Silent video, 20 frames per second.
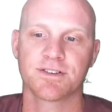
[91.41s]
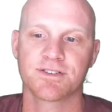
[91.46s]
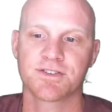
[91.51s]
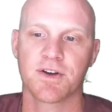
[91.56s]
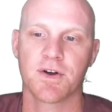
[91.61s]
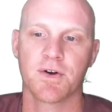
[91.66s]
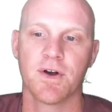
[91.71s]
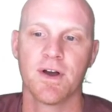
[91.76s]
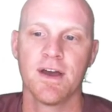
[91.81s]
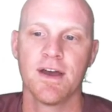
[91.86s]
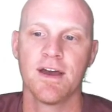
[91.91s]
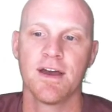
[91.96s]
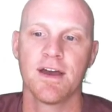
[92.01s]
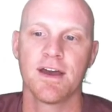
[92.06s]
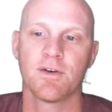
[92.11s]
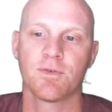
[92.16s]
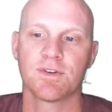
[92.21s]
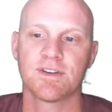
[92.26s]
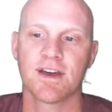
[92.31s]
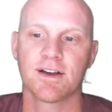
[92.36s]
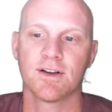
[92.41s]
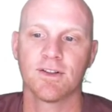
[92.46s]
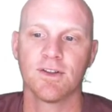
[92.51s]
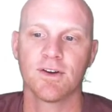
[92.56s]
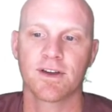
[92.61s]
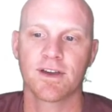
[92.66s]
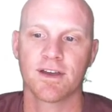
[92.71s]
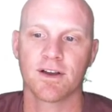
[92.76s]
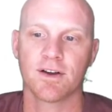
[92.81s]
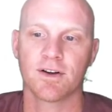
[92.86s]
So if we take a
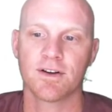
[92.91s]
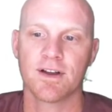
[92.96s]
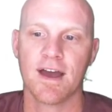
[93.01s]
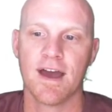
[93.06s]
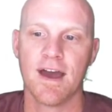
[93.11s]
look here,